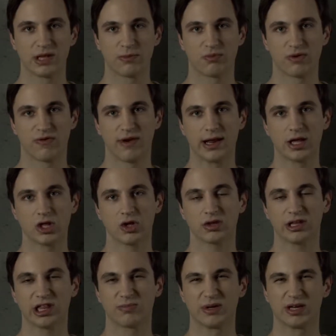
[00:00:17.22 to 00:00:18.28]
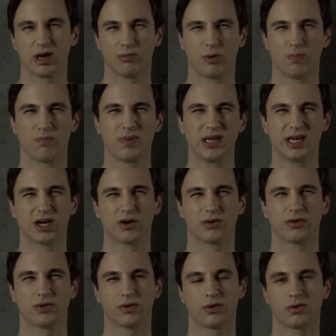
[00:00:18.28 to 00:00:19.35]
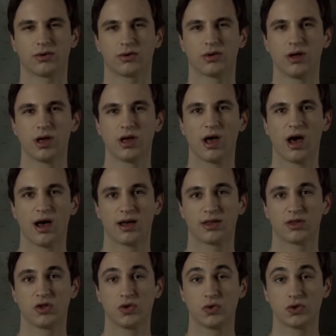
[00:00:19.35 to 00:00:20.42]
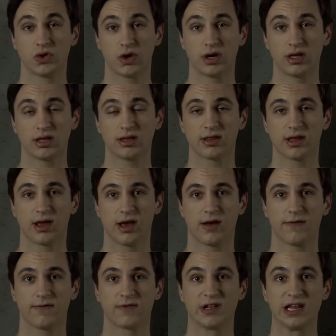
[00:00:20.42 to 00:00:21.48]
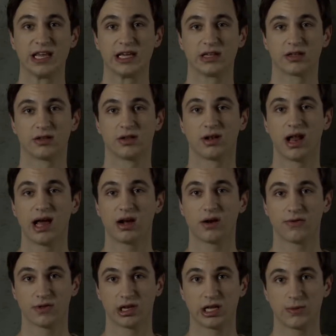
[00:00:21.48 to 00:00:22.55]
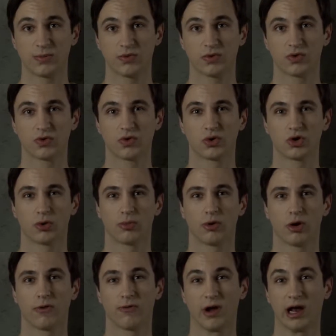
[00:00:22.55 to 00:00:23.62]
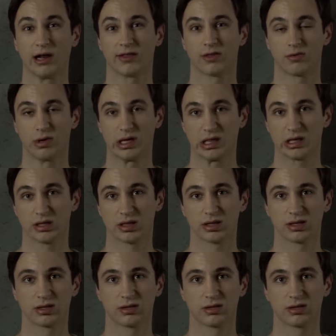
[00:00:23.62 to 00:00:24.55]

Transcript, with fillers: deprivation has become a big concern as new studies have linked the lack of sleep to a number of health risks.